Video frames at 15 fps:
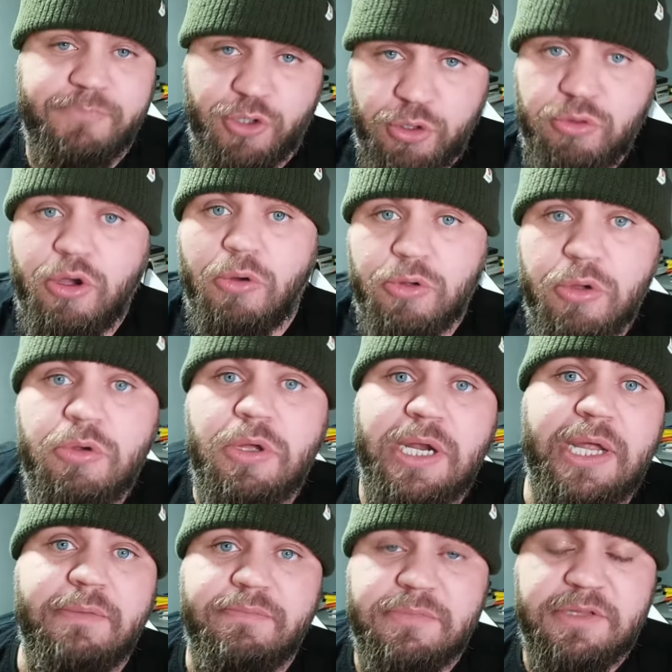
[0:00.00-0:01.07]
You go Google
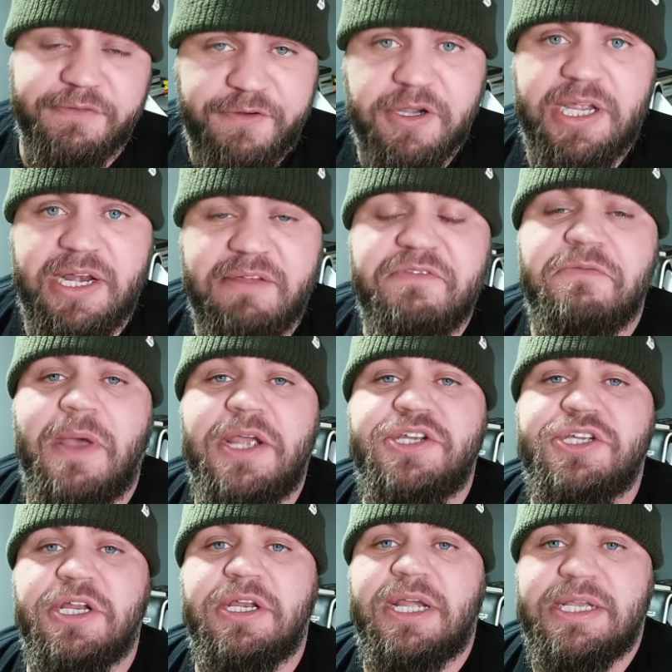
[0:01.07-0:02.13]
it. The fucking
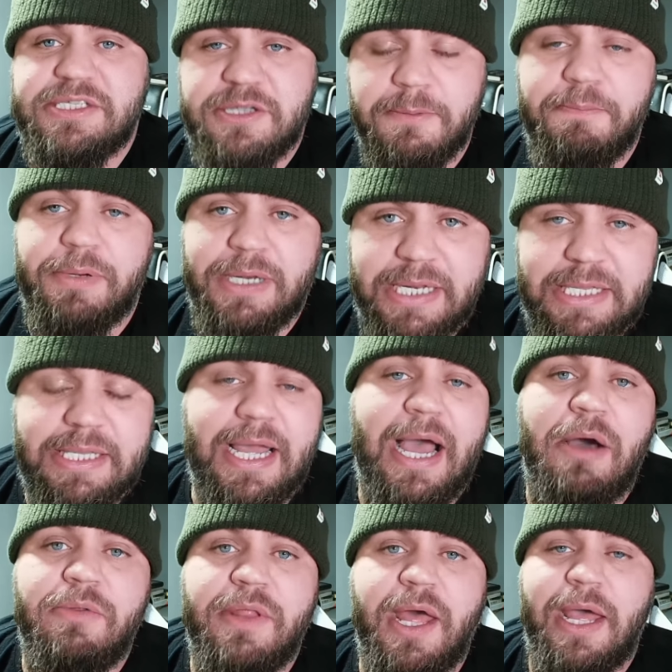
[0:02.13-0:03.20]
information is completely
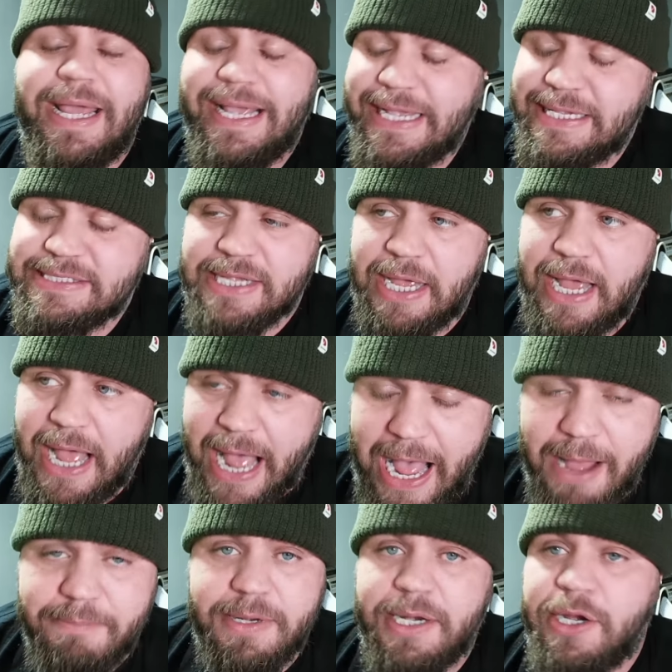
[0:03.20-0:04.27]
out there. It is
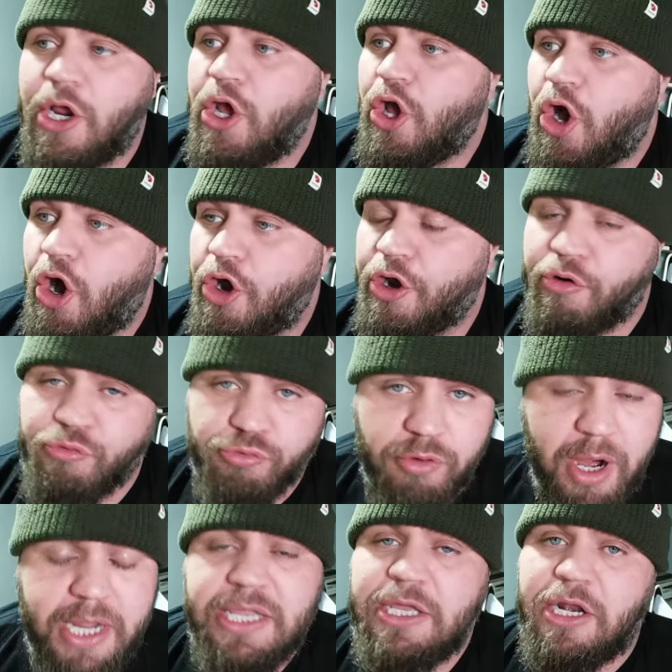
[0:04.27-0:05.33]
happening on a
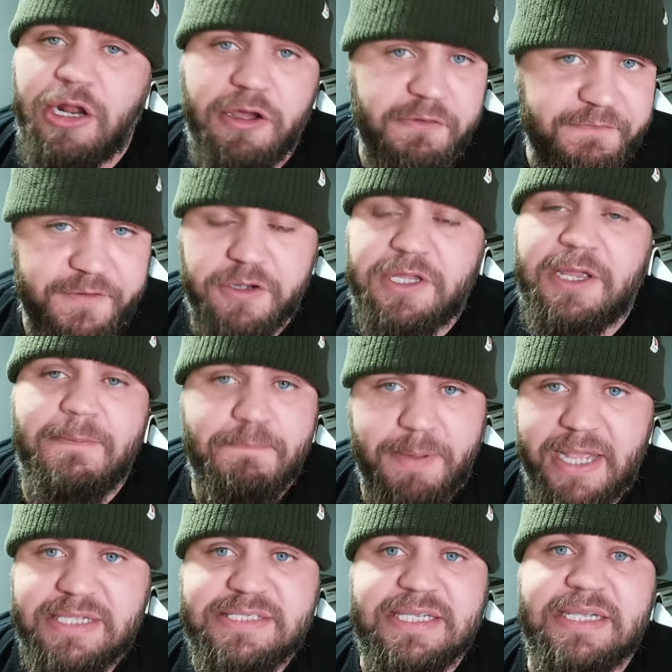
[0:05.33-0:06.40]
regular fucking
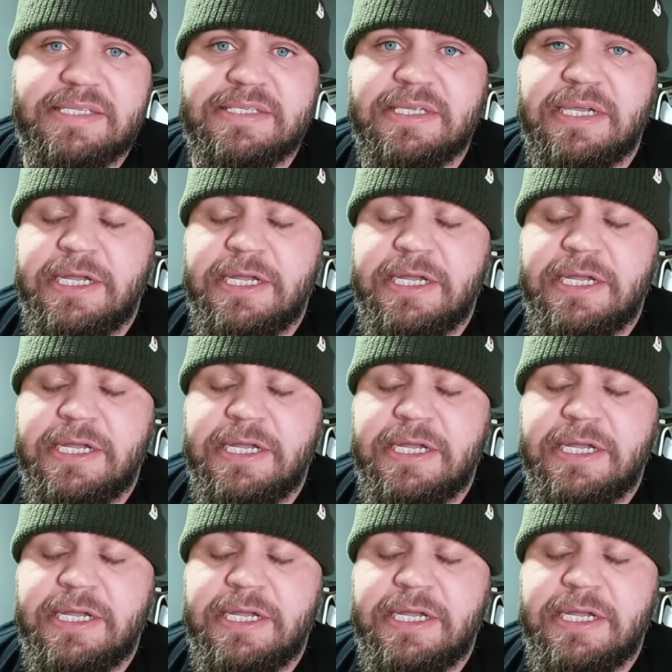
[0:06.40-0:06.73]
basis.